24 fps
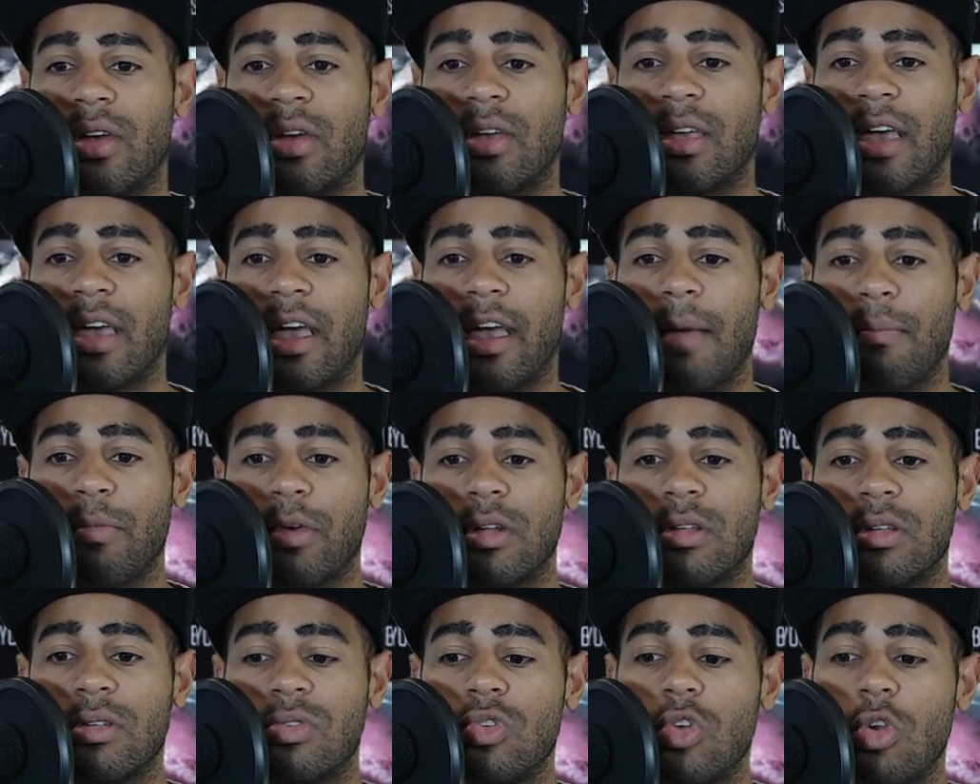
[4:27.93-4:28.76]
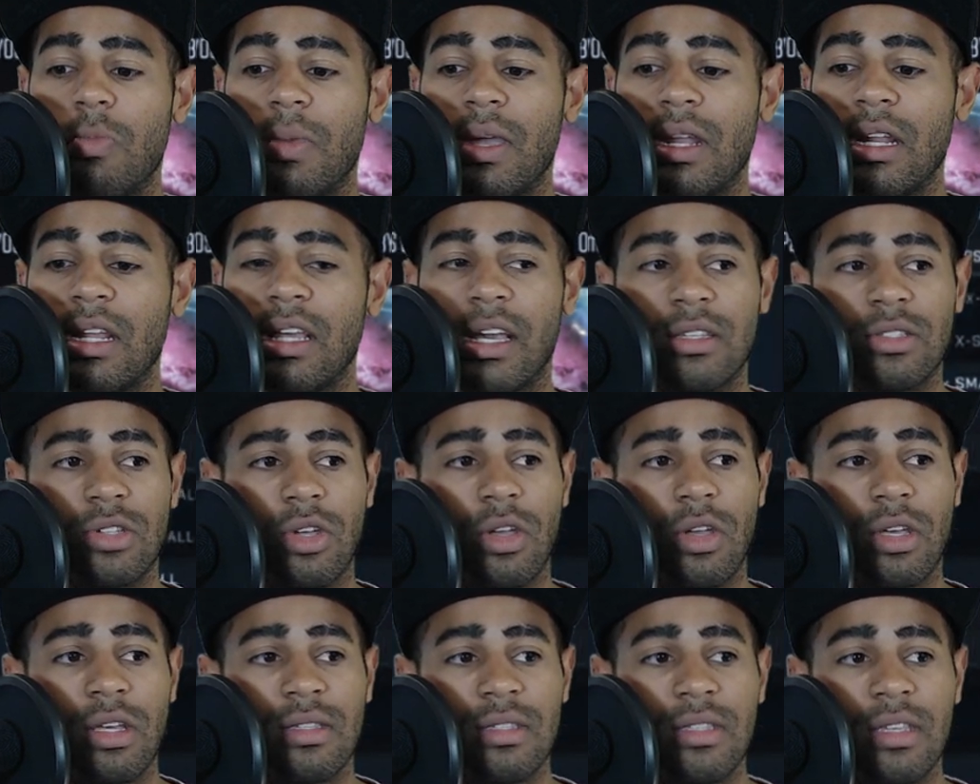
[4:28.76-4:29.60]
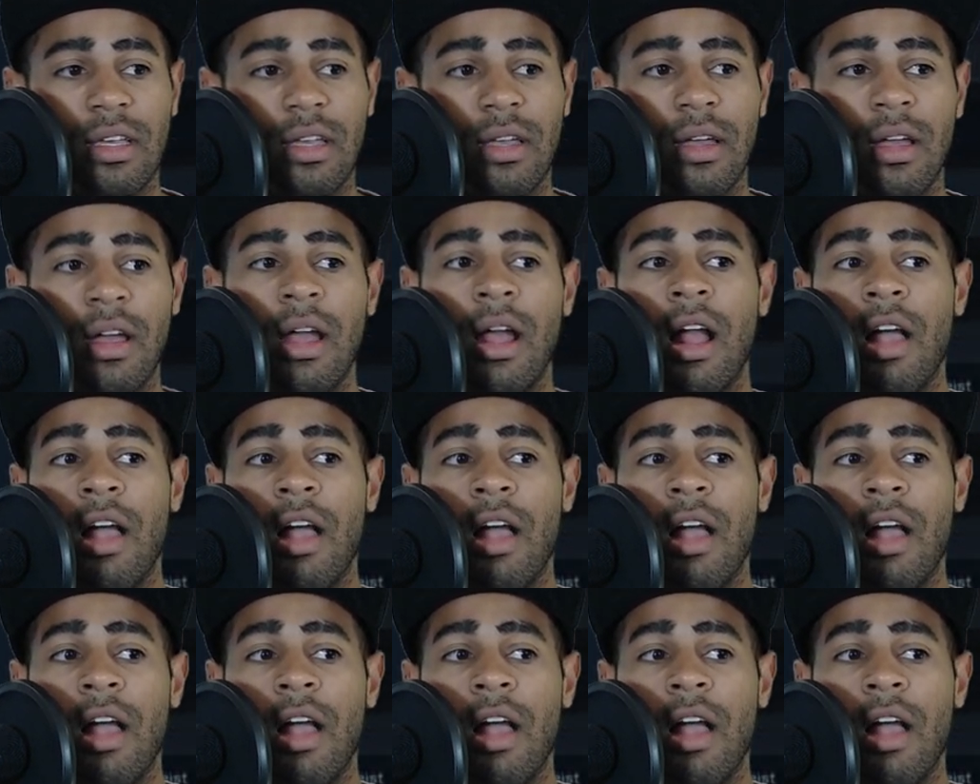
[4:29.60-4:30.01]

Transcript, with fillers: Okay, I'm going to zoom in here so you can see.